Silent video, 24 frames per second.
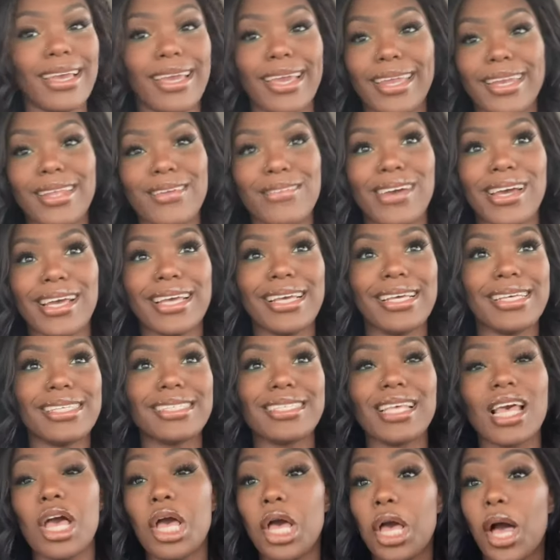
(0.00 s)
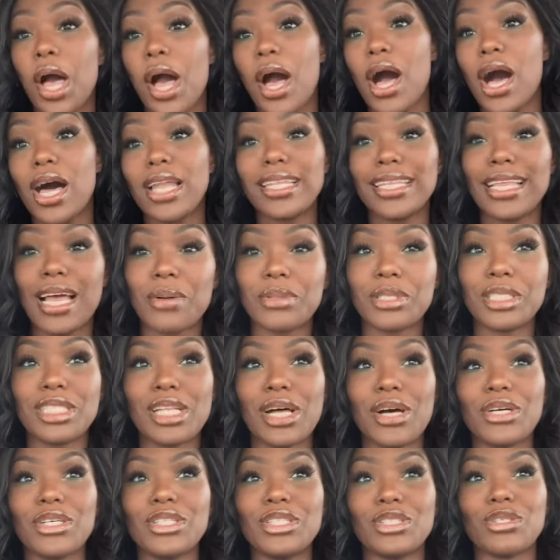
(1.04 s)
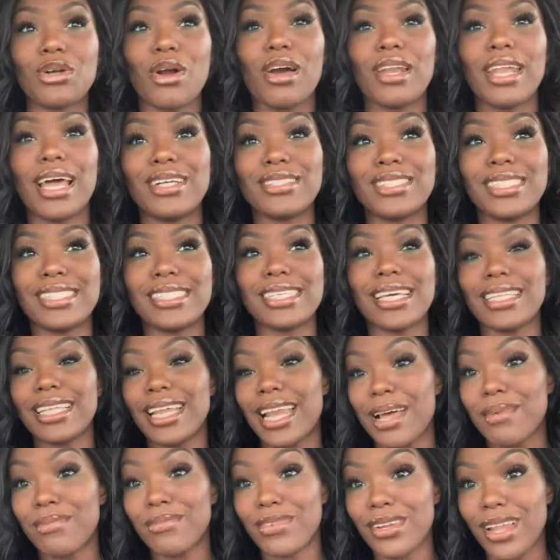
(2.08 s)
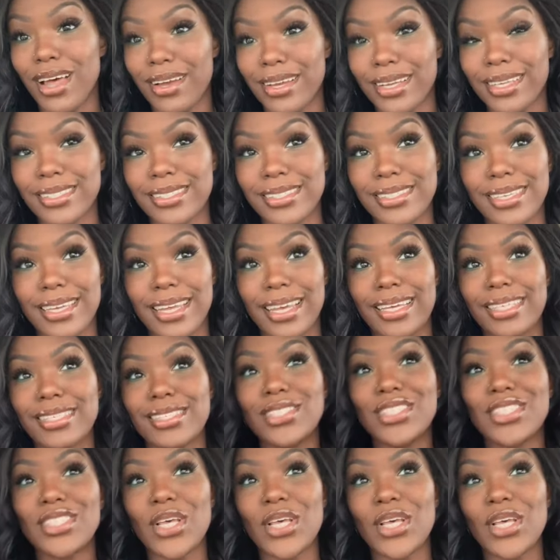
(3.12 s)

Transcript: anyways, all of that was longer drawn out to say that I'm vlogging today,